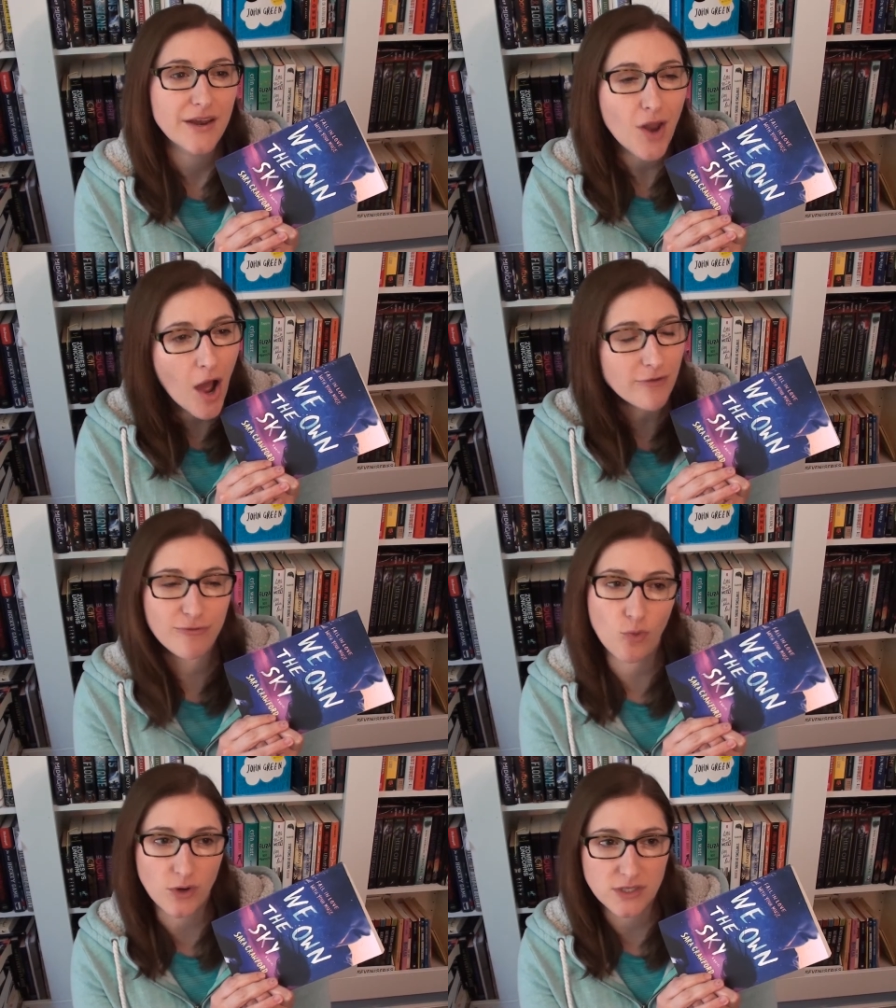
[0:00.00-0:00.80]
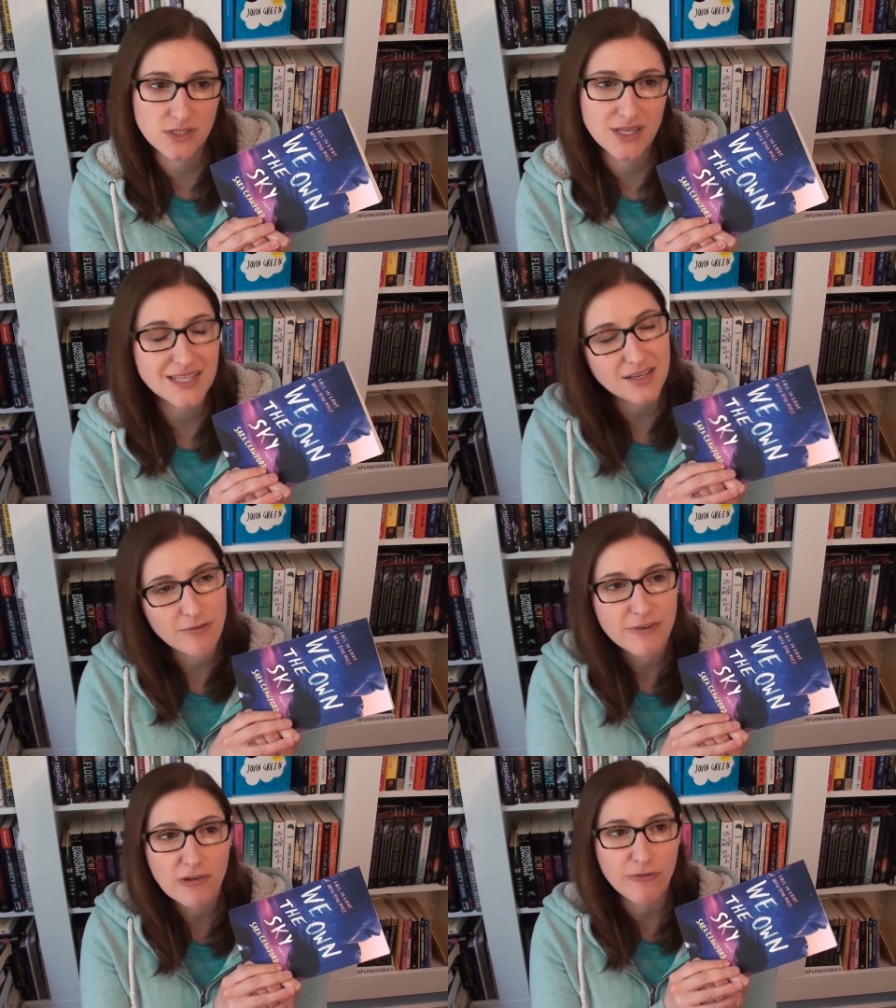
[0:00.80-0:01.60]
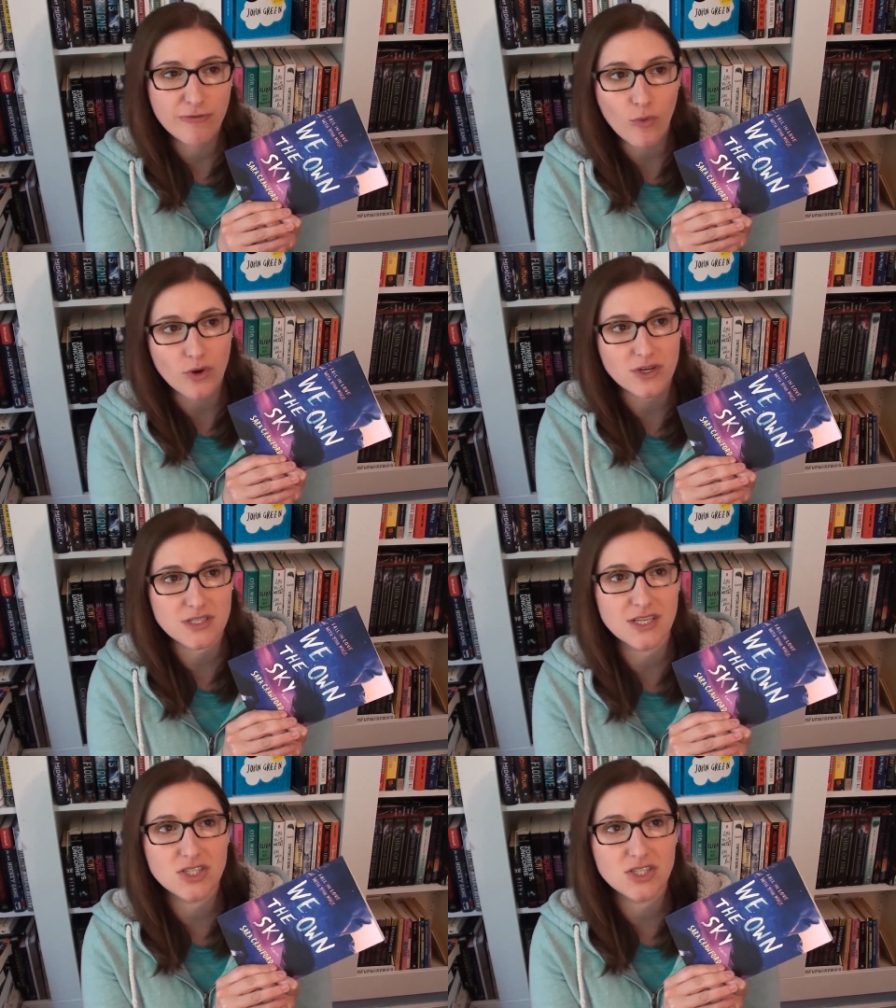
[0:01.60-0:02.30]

not forced. It didn't feel forced.